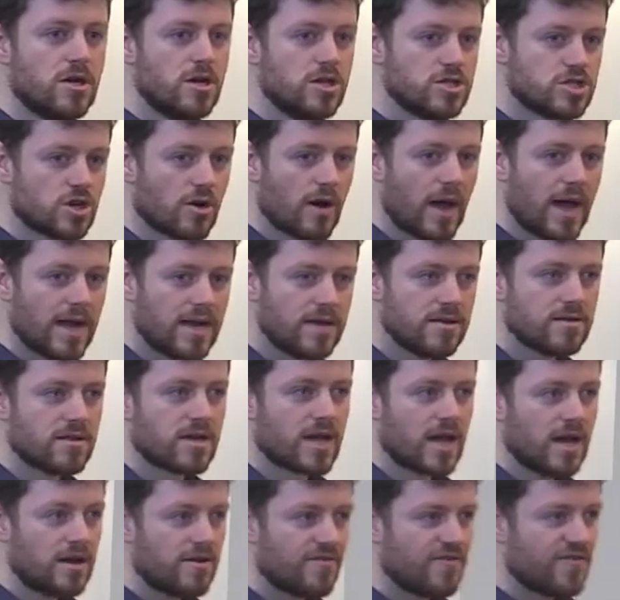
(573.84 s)
So any of the
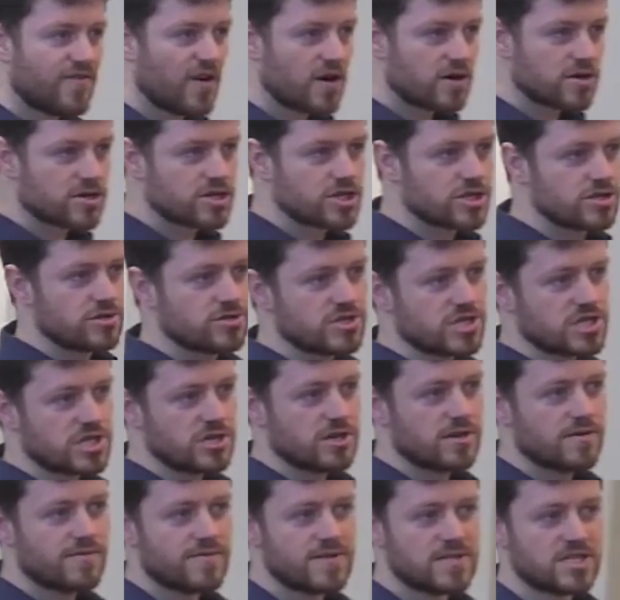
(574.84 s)
kind of functional
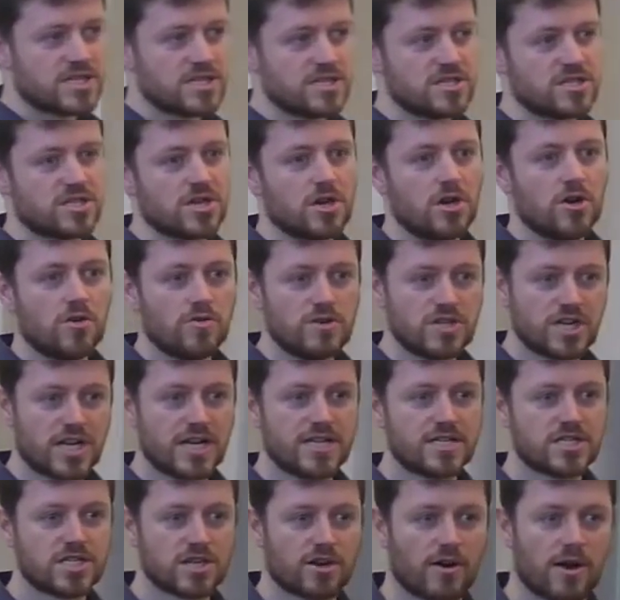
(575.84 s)
surfaces which
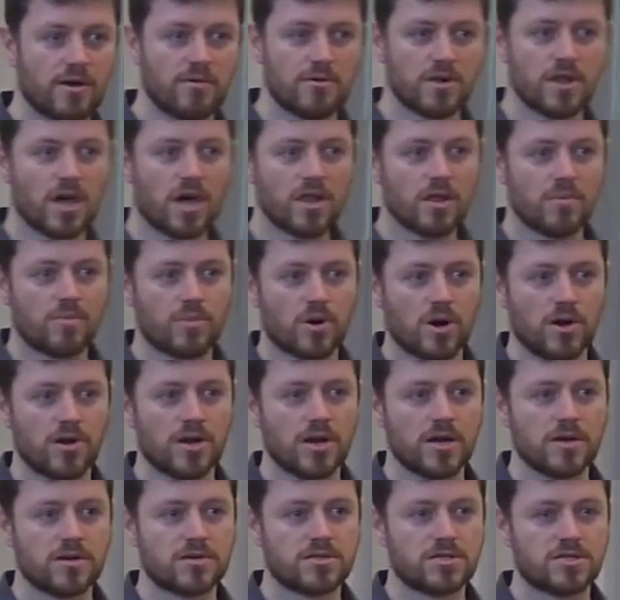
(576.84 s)
integrate with other
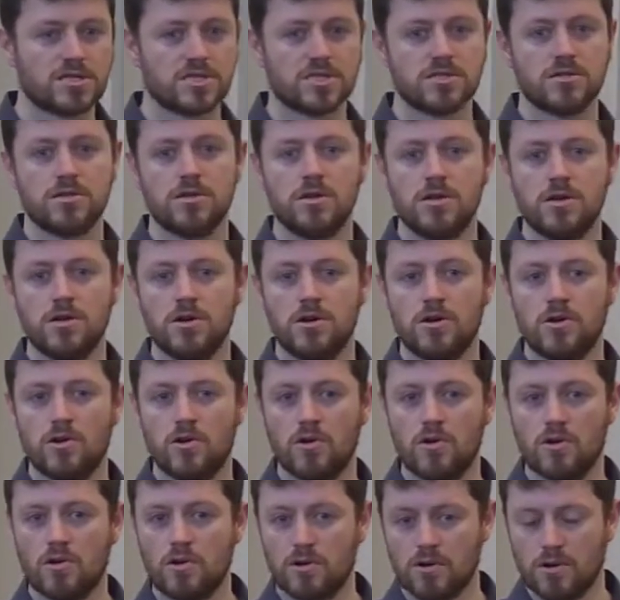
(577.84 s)
products
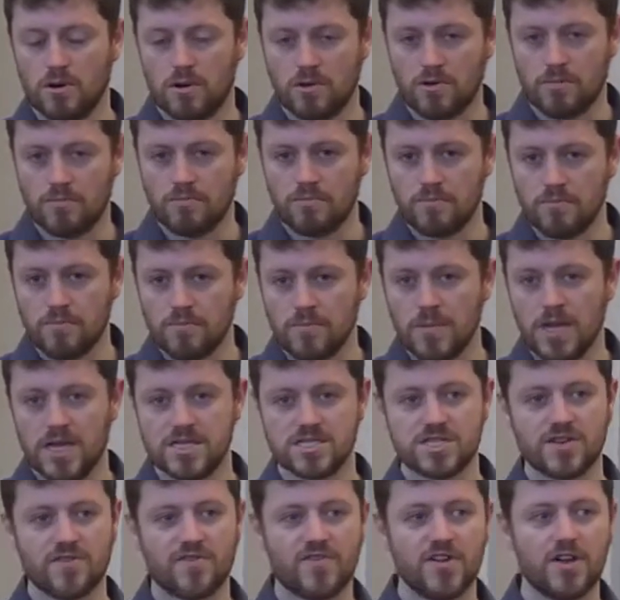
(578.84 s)
or
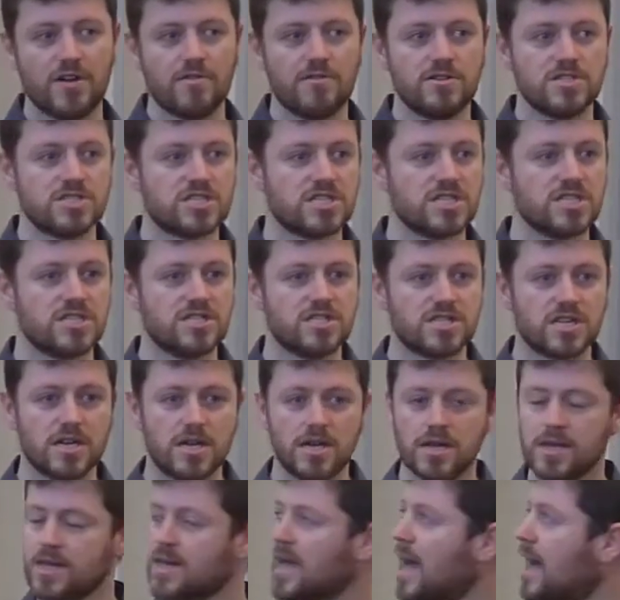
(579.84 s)
interferences
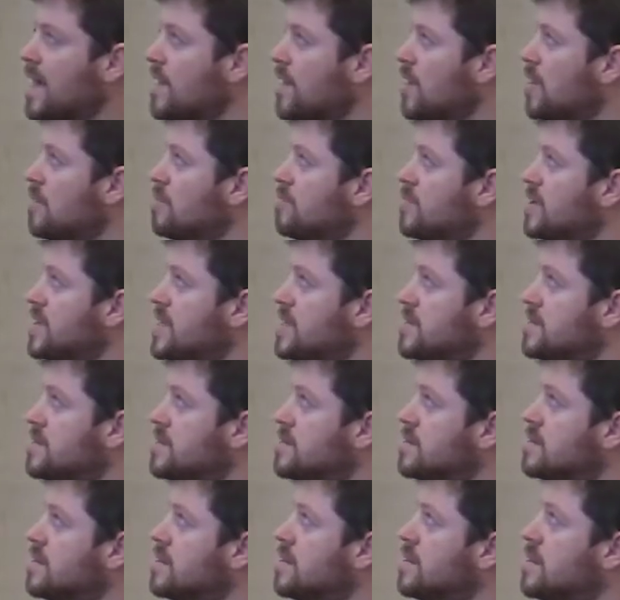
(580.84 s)
cannot be
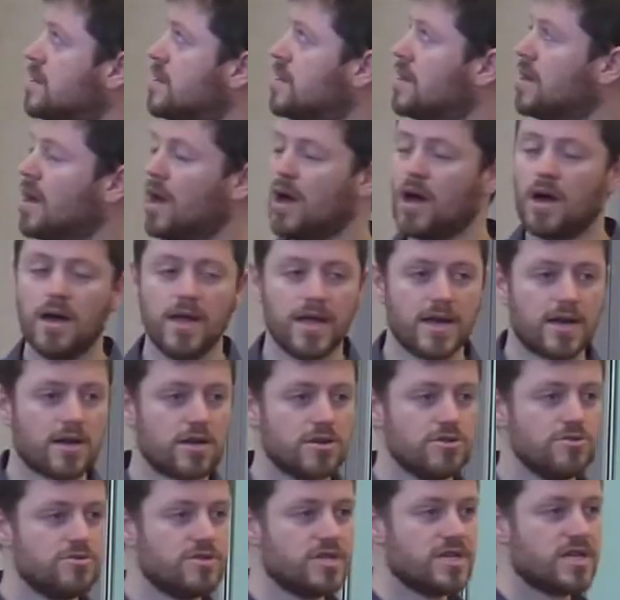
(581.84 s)

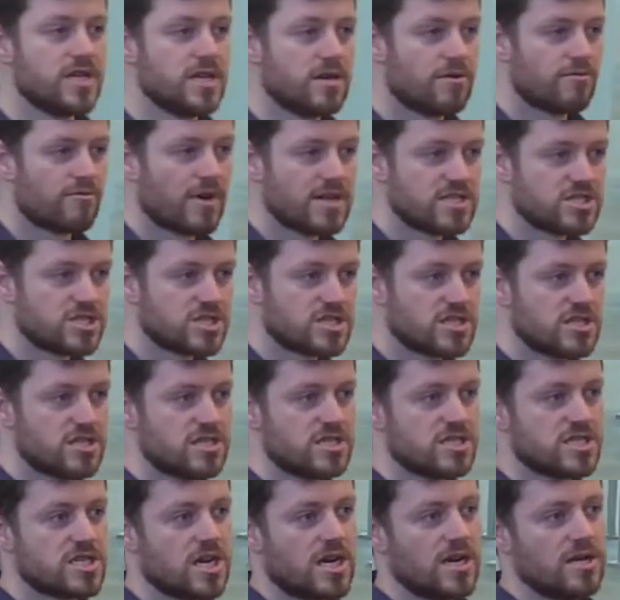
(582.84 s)
included in a registered
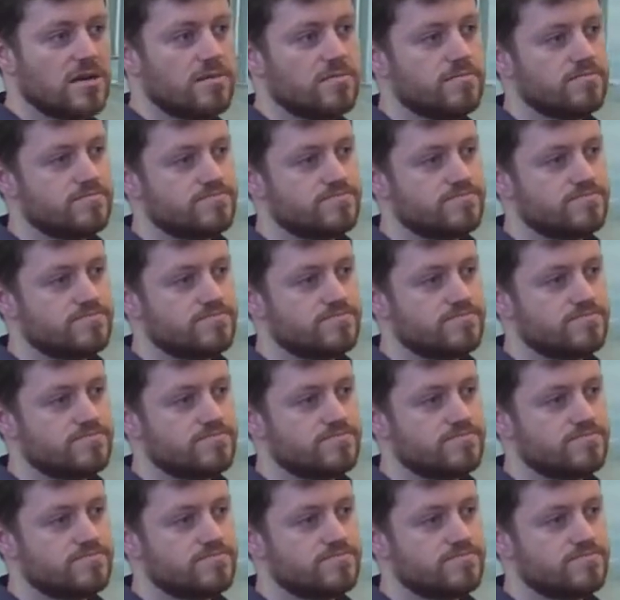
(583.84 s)
design.